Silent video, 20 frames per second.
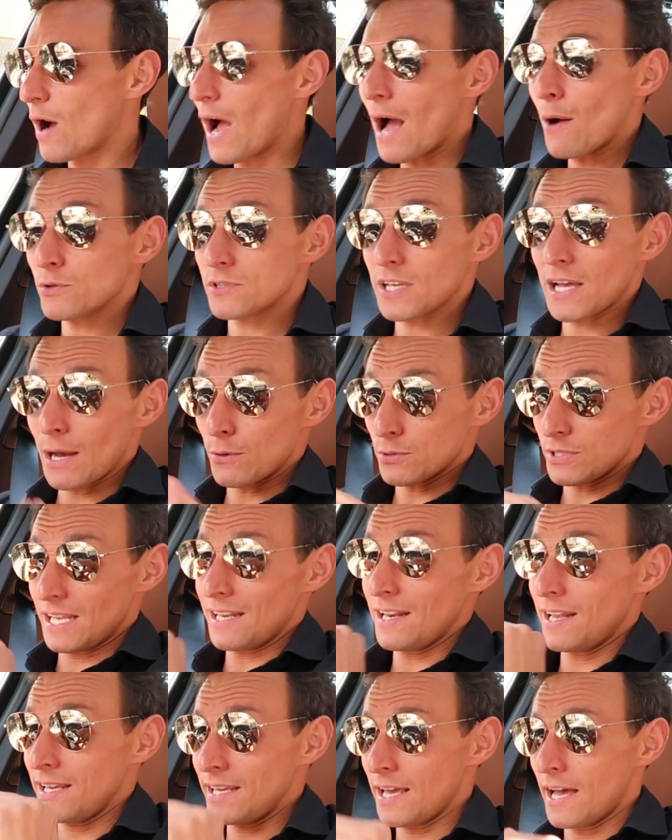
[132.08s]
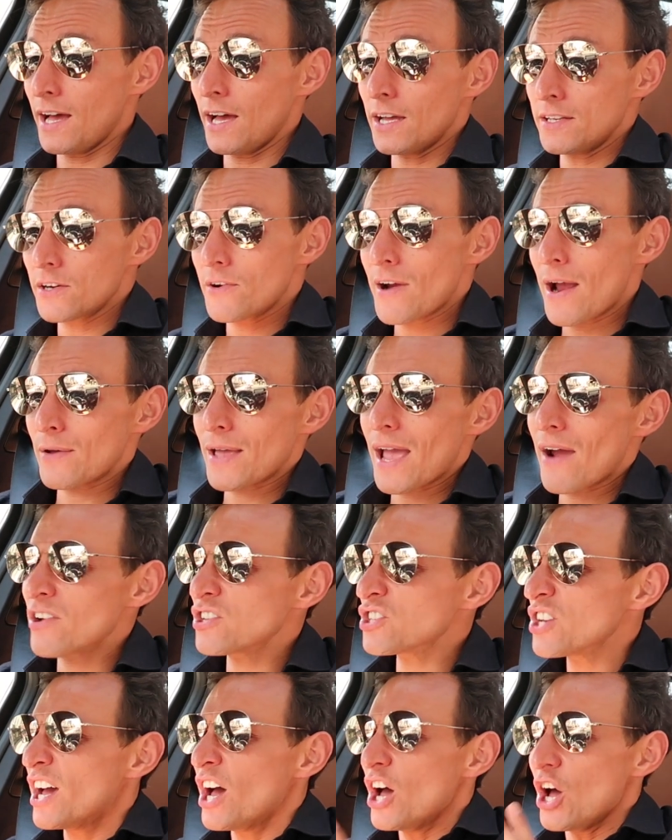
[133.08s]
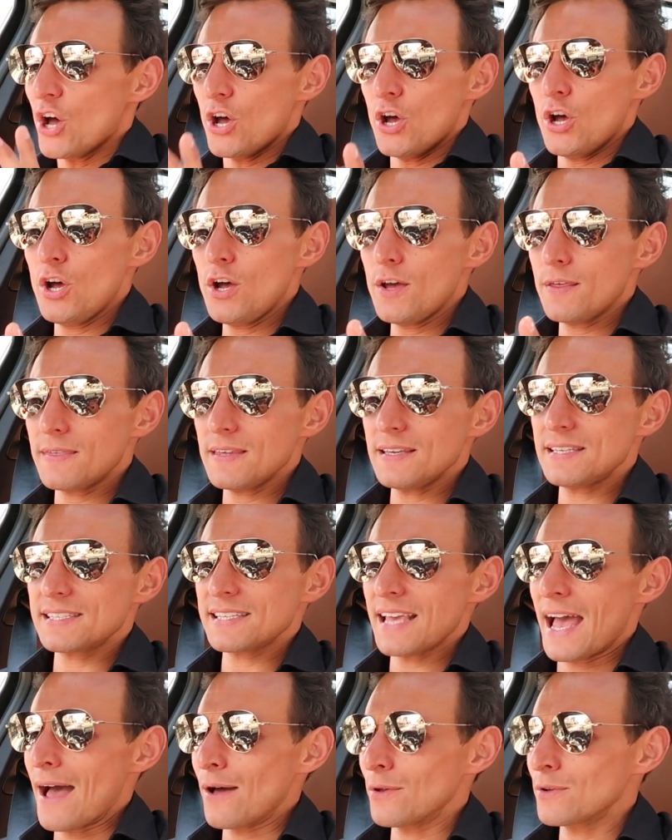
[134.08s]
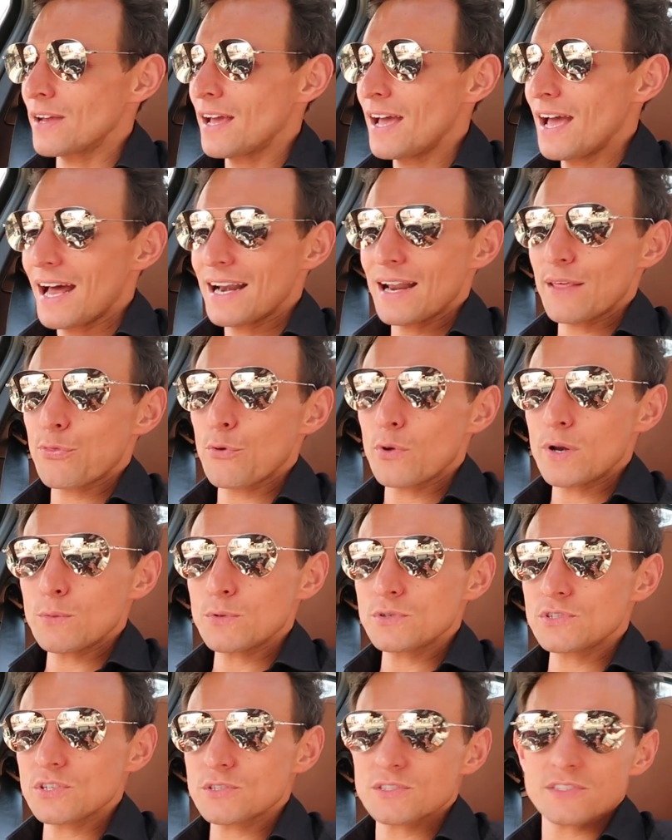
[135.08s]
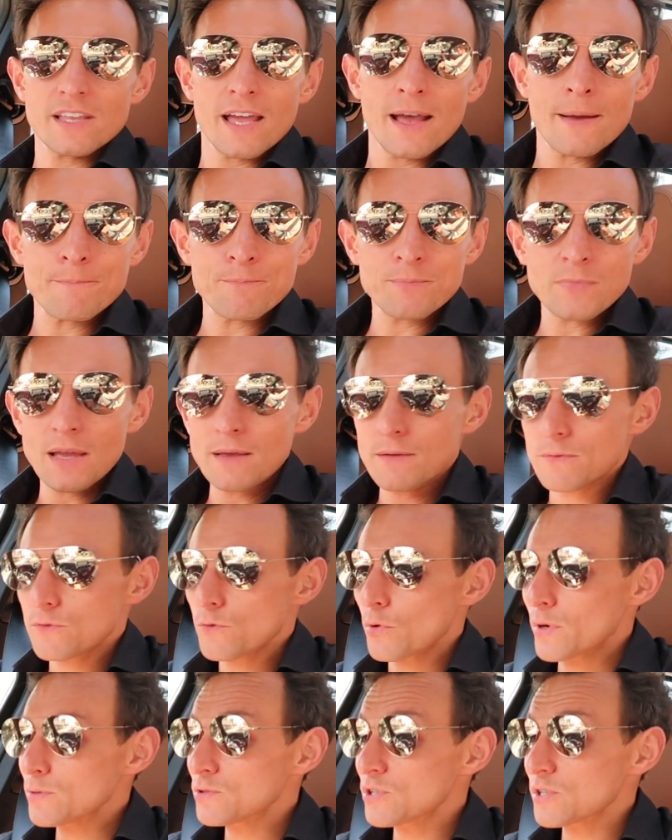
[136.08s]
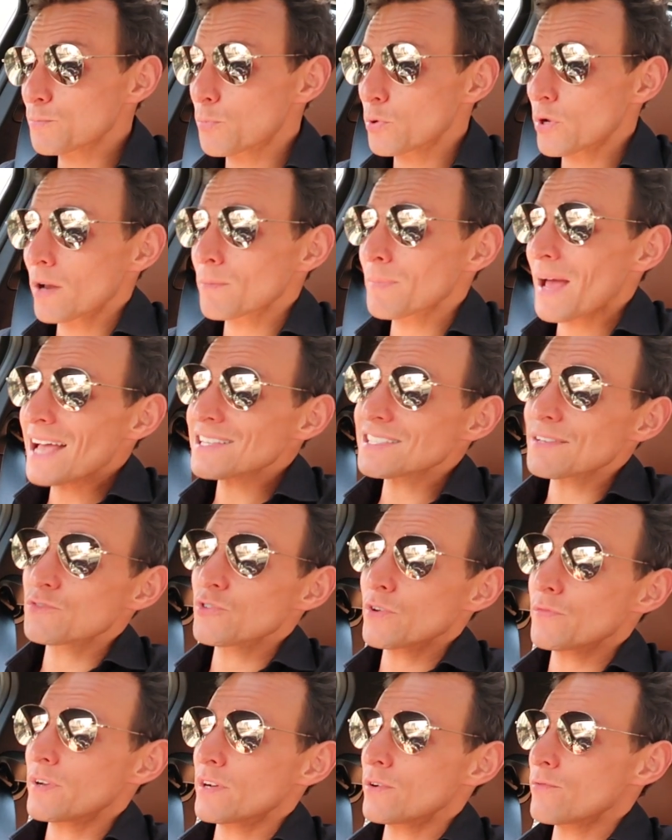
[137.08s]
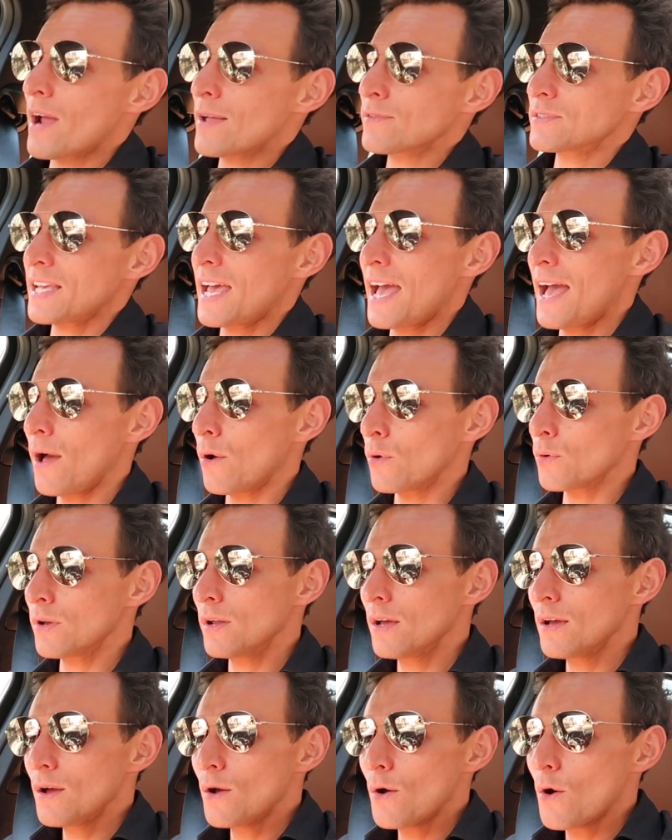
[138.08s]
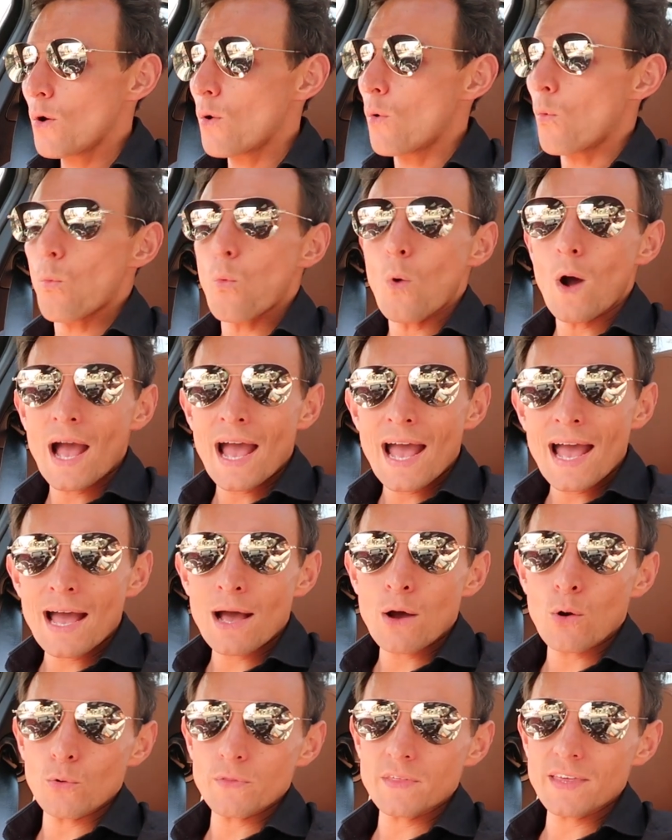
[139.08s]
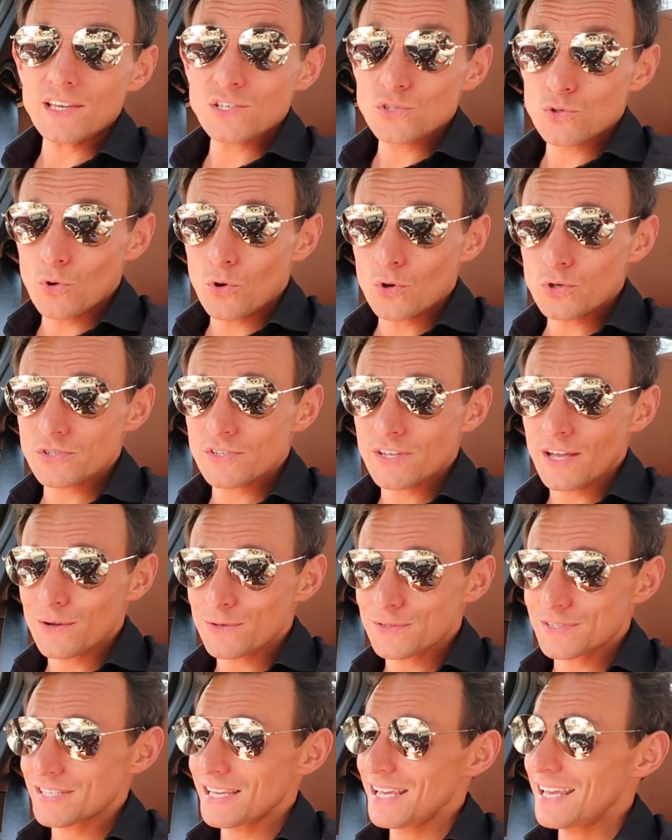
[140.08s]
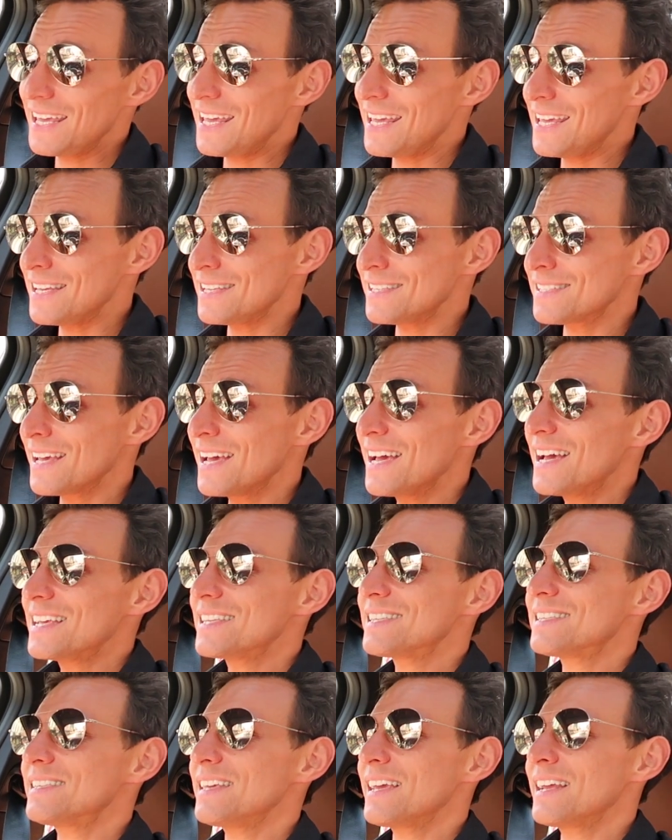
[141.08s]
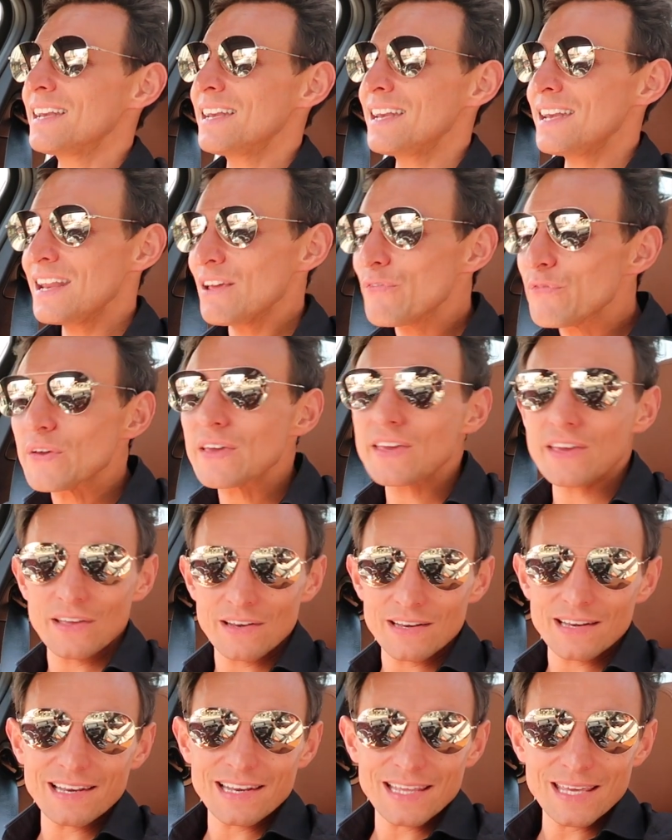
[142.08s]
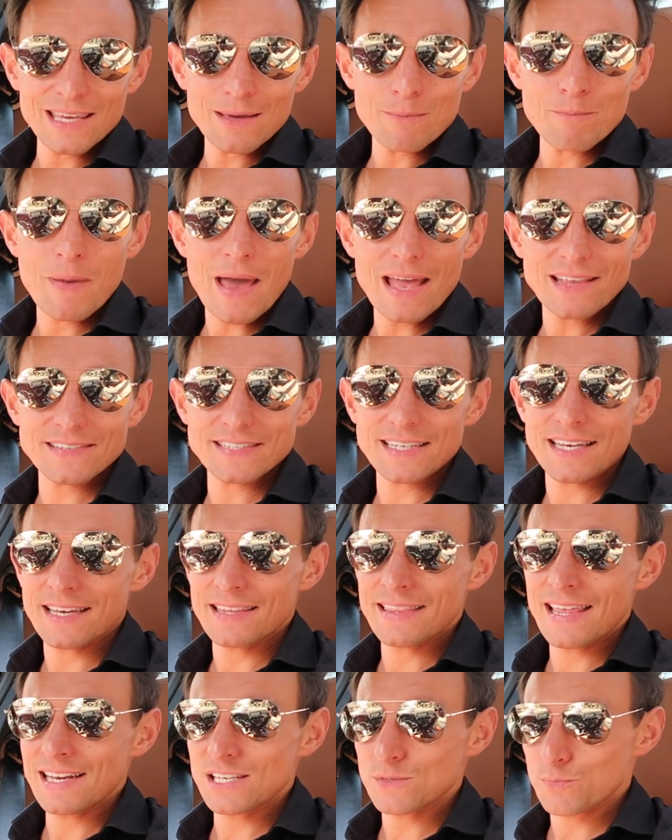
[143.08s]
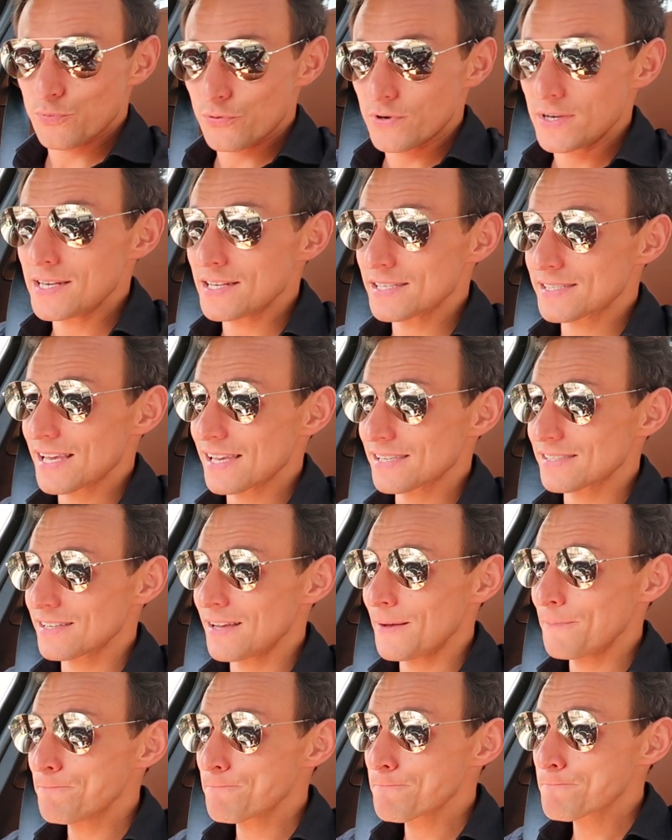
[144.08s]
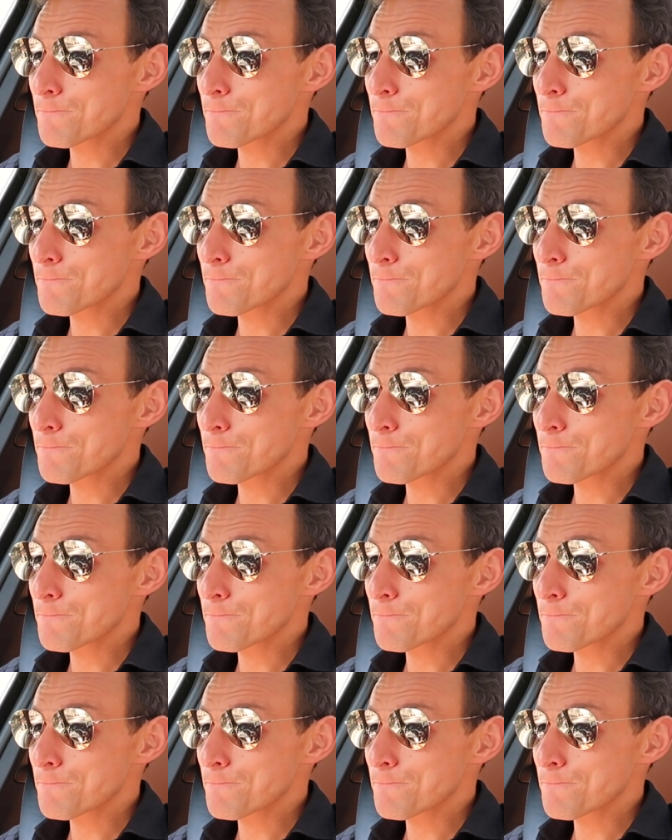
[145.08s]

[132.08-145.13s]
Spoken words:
I was in a underground garage, earthy sound, and I thought it was just put on. But as I've driven it around town, wow, the exhaust note is significantly better than its predecessor,